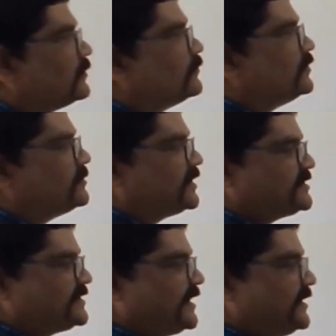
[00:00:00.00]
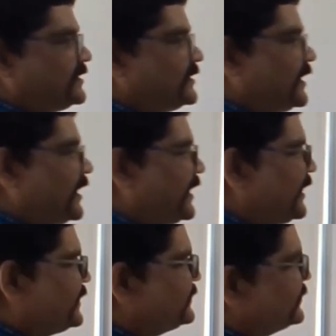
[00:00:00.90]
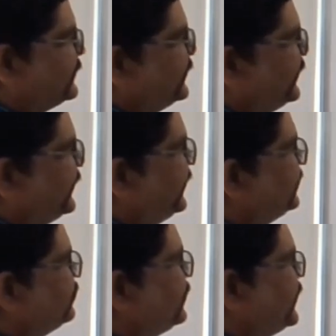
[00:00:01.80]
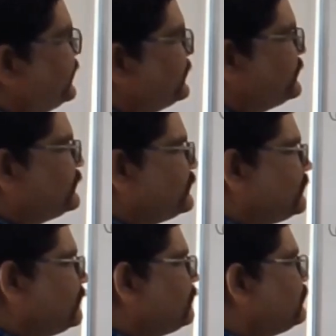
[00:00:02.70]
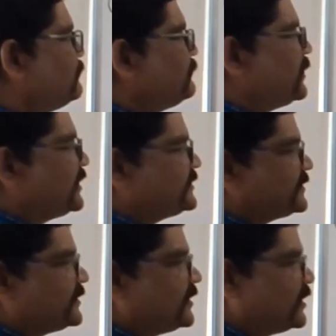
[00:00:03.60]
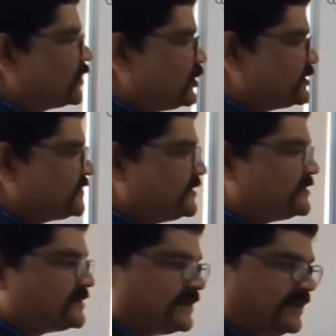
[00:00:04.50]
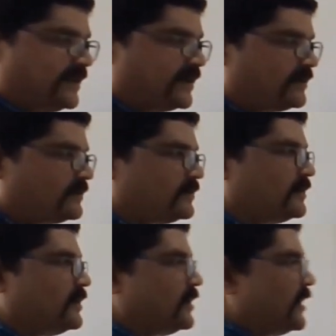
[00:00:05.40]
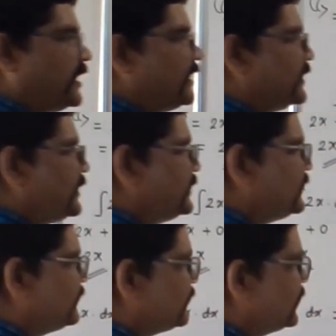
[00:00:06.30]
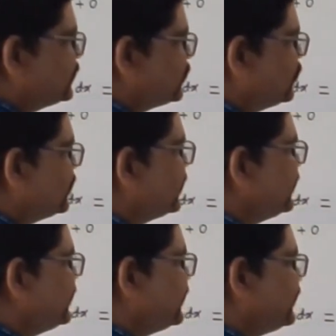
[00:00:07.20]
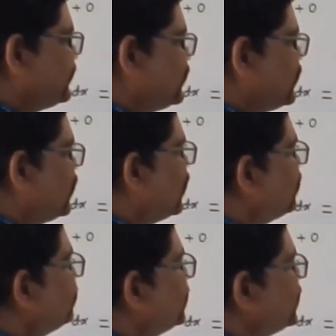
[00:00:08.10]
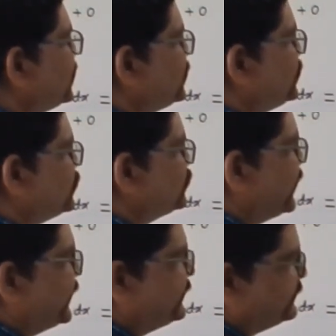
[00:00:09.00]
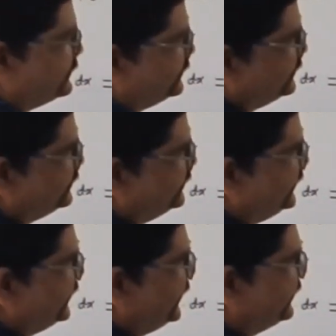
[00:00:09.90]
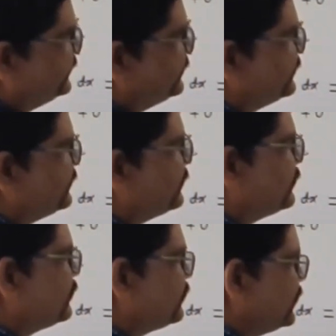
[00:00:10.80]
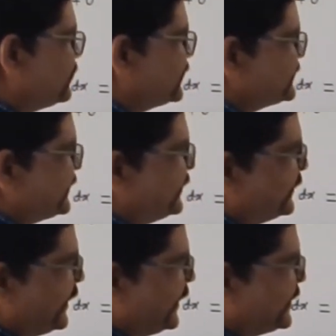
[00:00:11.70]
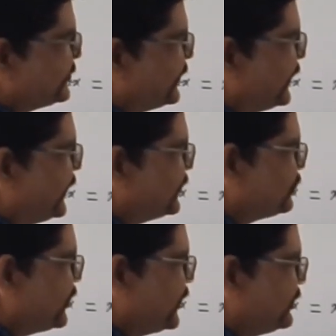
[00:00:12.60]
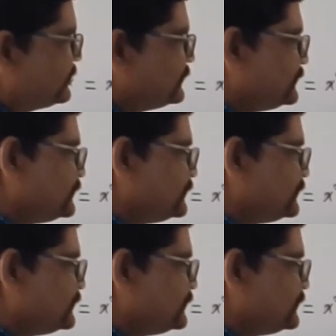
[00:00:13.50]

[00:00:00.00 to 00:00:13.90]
we must get as x square plus a constant c here, and in this also integration of 2x dx, we must get as x square